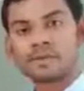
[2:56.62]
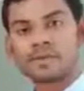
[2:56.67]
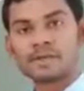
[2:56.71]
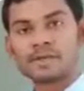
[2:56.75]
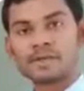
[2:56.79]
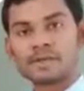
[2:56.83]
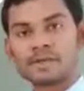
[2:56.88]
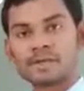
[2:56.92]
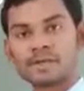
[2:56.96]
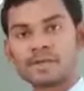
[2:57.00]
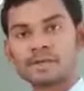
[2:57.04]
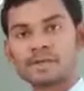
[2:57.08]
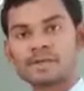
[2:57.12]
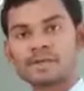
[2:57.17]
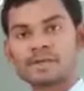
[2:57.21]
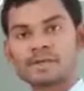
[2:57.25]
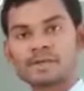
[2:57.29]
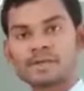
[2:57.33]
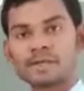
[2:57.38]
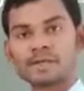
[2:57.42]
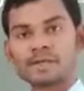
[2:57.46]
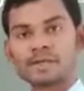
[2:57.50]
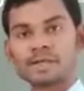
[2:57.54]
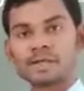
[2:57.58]

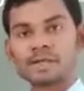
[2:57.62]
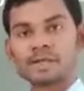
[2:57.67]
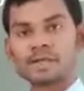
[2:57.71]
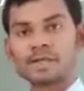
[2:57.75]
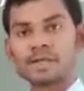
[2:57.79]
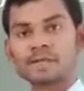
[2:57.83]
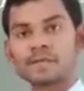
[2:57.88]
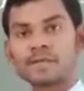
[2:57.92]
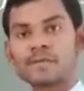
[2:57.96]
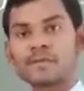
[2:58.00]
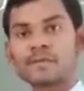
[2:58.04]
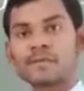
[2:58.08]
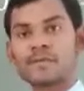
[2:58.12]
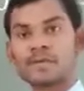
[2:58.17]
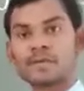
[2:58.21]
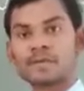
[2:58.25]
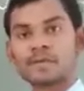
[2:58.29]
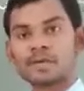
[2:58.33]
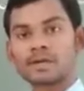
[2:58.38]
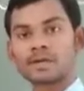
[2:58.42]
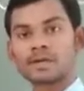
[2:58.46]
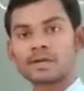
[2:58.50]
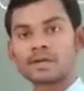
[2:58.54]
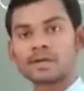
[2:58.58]
geometrical
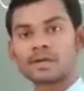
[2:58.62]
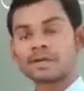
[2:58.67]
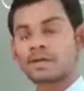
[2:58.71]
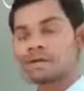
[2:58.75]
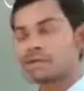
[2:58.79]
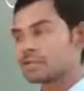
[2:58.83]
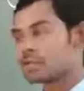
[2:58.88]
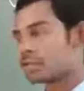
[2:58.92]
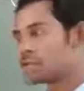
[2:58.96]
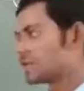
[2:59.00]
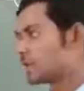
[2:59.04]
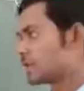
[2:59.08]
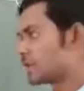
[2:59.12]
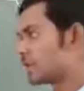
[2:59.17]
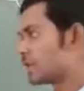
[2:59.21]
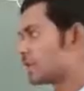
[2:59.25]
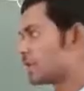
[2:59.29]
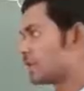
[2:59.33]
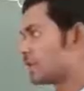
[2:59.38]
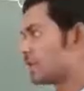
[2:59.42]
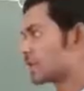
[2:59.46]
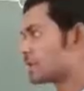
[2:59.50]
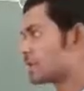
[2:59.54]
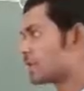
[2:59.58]
figure. So
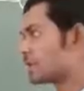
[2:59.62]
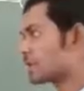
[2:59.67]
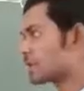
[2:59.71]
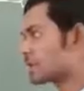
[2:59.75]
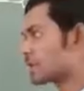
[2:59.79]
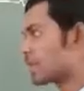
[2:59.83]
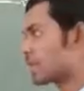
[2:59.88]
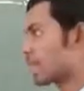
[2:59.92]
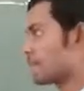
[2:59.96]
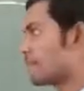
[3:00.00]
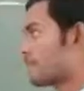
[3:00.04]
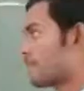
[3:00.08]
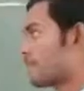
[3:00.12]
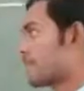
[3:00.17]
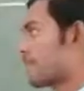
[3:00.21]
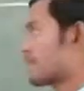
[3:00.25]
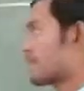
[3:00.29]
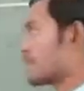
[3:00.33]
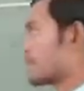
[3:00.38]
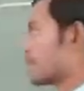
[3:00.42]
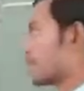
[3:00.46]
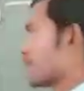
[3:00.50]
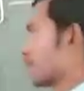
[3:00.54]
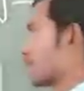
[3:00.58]
here, the
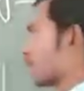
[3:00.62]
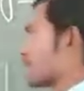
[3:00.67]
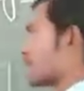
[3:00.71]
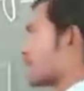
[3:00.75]
first